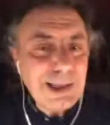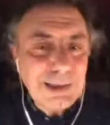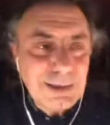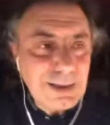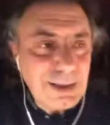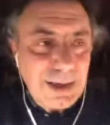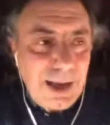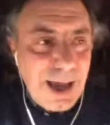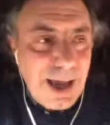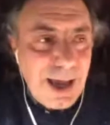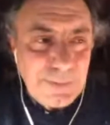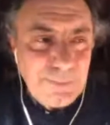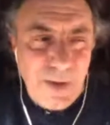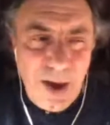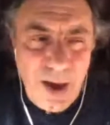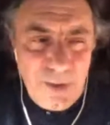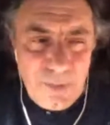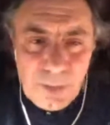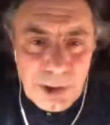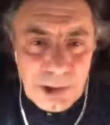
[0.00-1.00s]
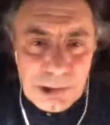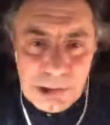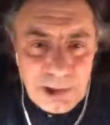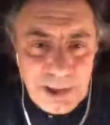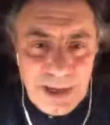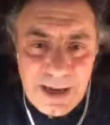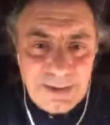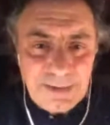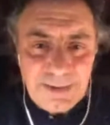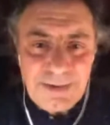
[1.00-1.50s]
like 5 months
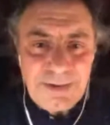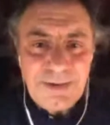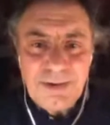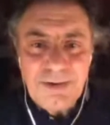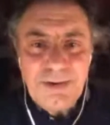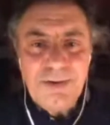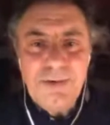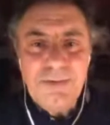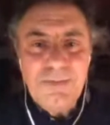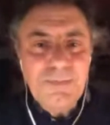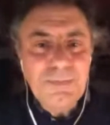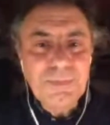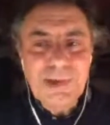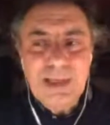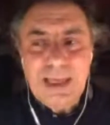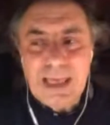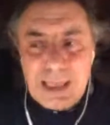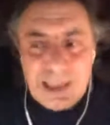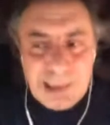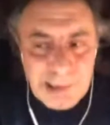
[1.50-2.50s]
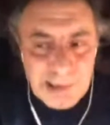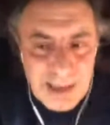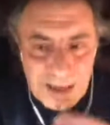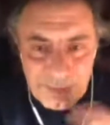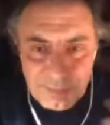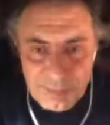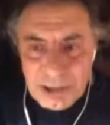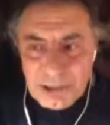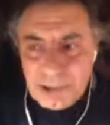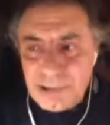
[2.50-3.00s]
later, you know, he
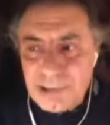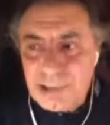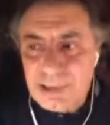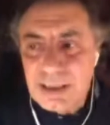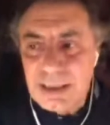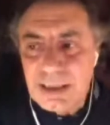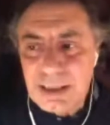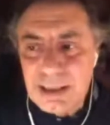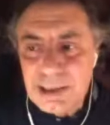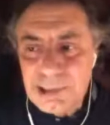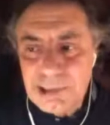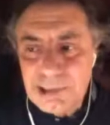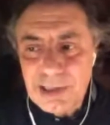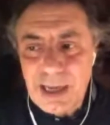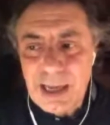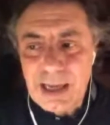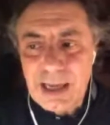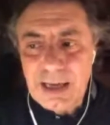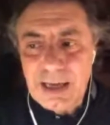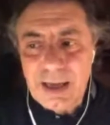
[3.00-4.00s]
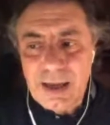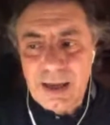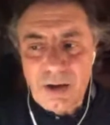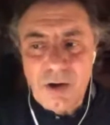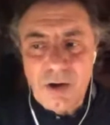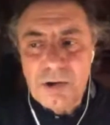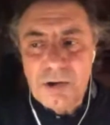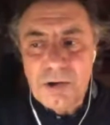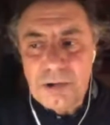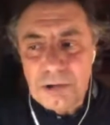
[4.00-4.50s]
sent me those CDs and I
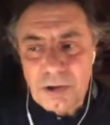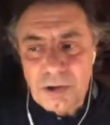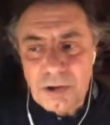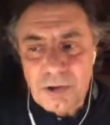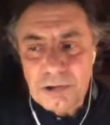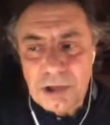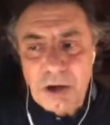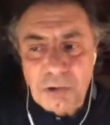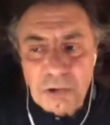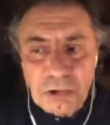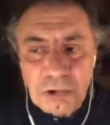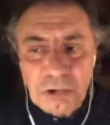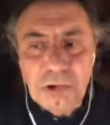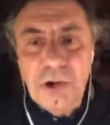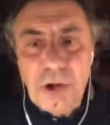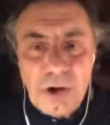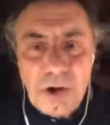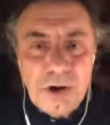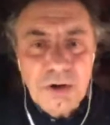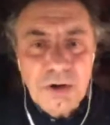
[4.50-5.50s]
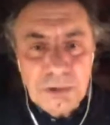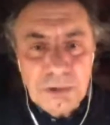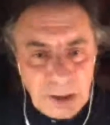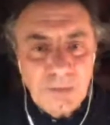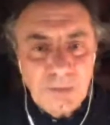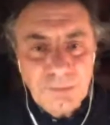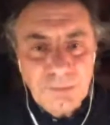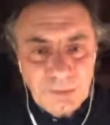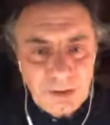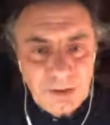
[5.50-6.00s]
heard those, and a third
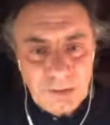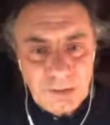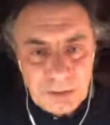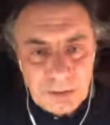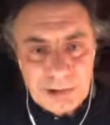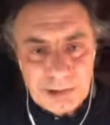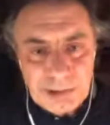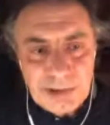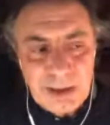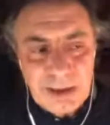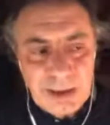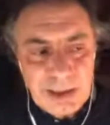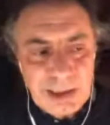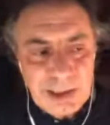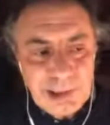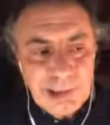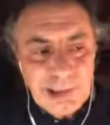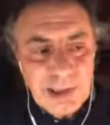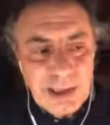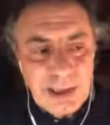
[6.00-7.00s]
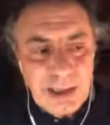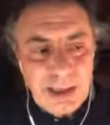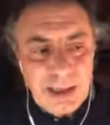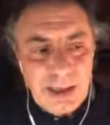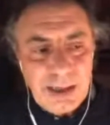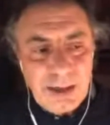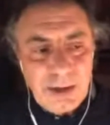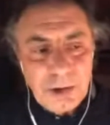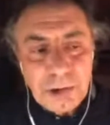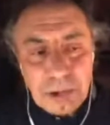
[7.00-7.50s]
of the content of the CDs,
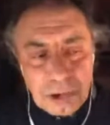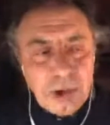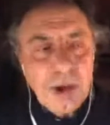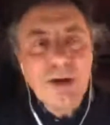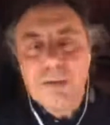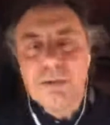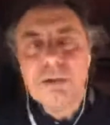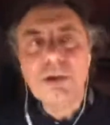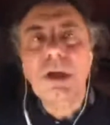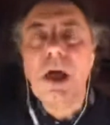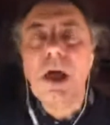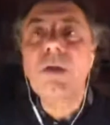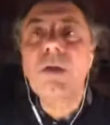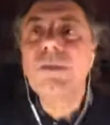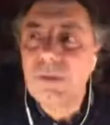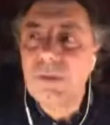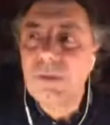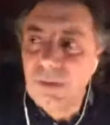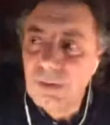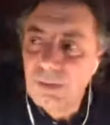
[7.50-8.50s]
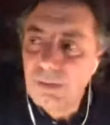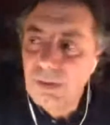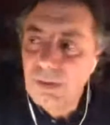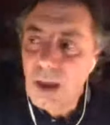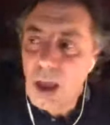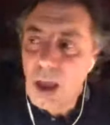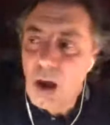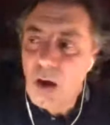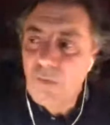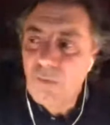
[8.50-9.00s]
a third of the content
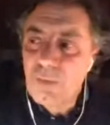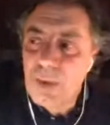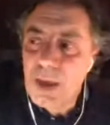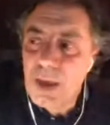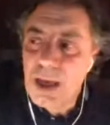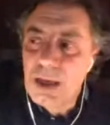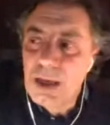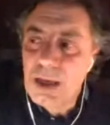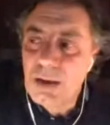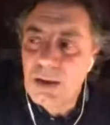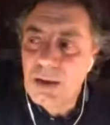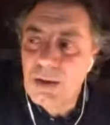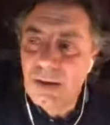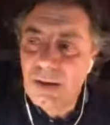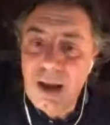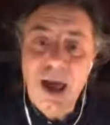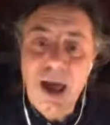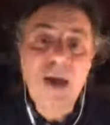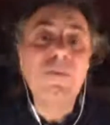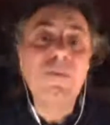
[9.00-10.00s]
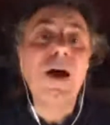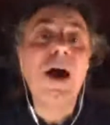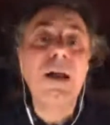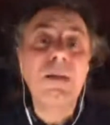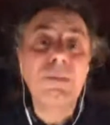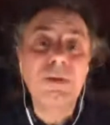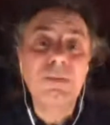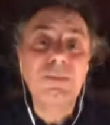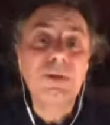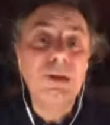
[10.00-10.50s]
of my live
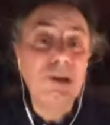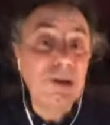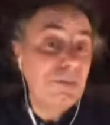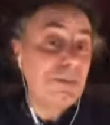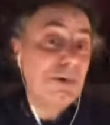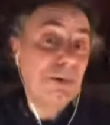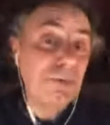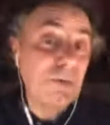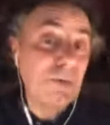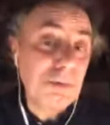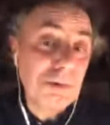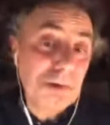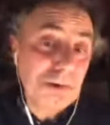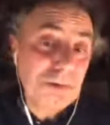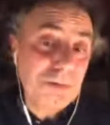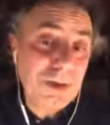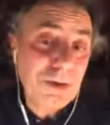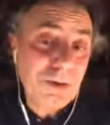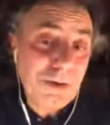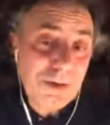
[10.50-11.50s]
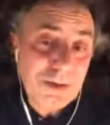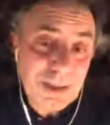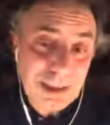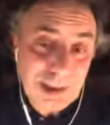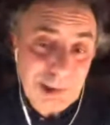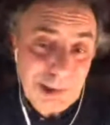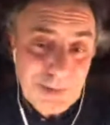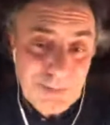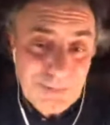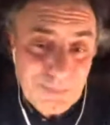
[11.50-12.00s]
album comes from those
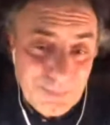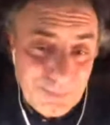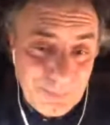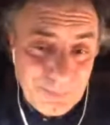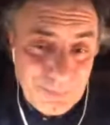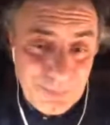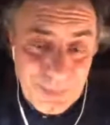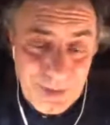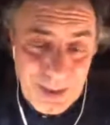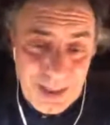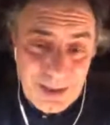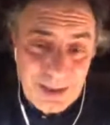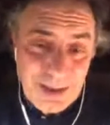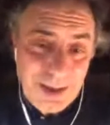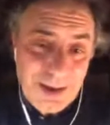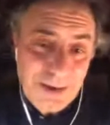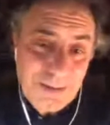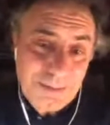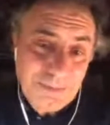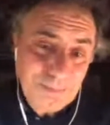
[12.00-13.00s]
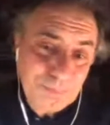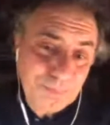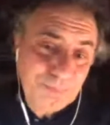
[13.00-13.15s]
recordings. Yeah.